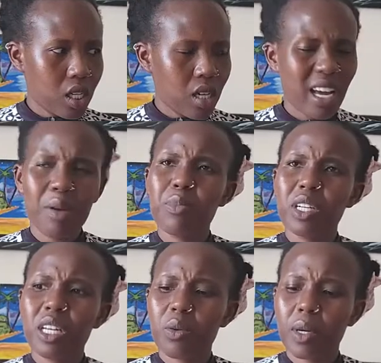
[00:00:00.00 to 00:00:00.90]

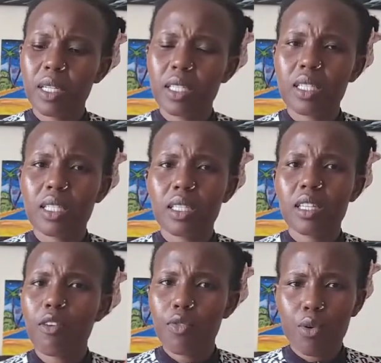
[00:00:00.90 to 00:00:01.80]
Hybrid and what?
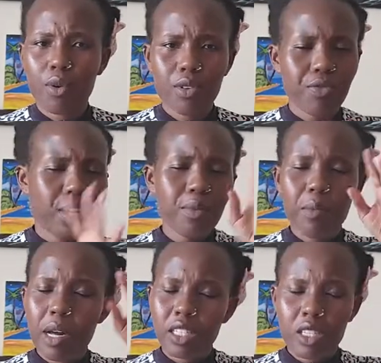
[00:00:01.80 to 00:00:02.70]
Therefore, if I
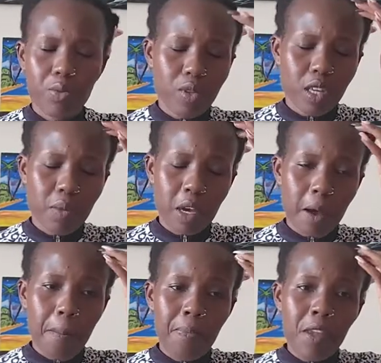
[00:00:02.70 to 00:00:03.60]
remember, I'll just put them here.